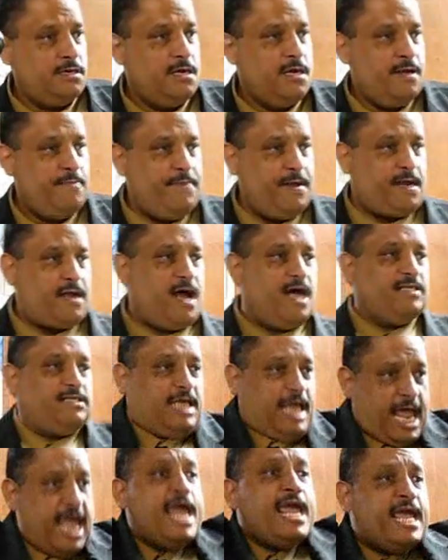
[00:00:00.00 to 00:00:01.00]

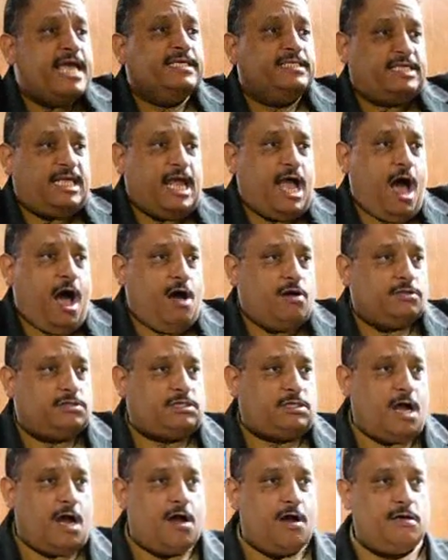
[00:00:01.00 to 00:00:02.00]
Because he is the
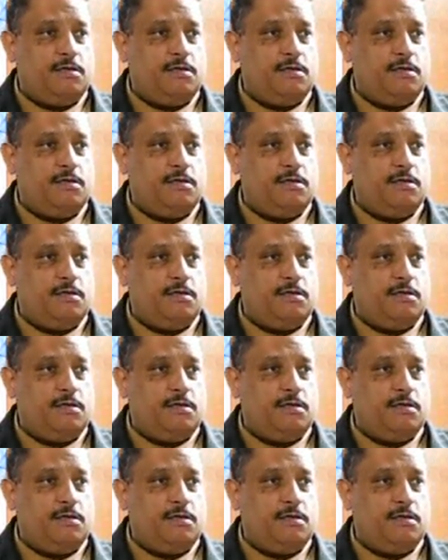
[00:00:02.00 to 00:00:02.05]
all-star.